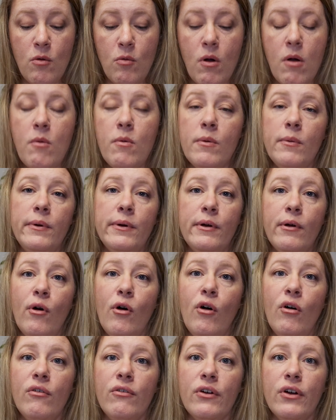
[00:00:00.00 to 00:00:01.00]
where we will
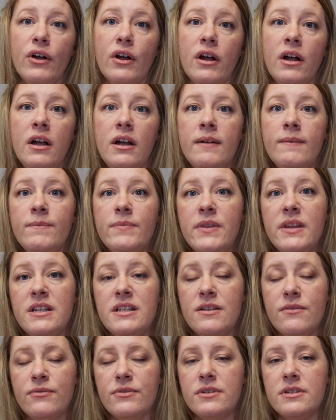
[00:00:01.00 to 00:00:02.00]
go over the
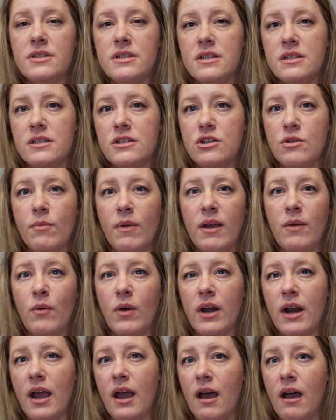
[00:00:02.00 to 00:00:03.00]
differences you might
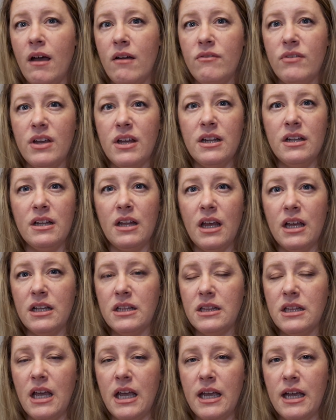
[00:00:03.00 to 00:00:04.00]
want to have in
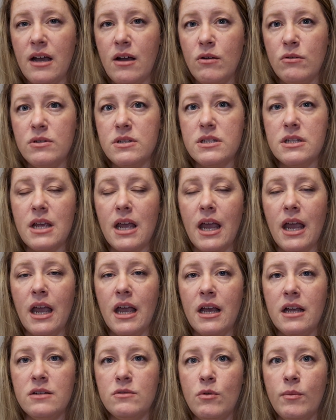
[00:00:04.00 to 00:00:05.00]
like layouts,
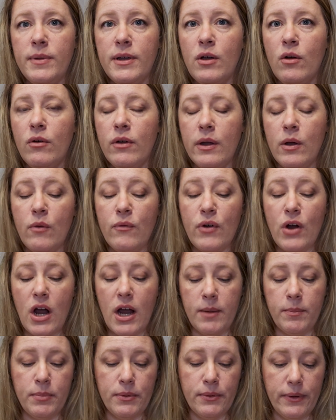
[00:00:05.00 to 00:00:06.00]
and we'll be going over
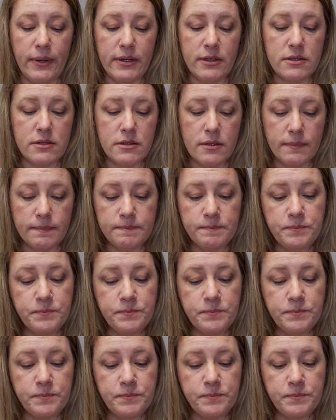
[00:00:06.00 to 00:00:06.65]
hyperlinks.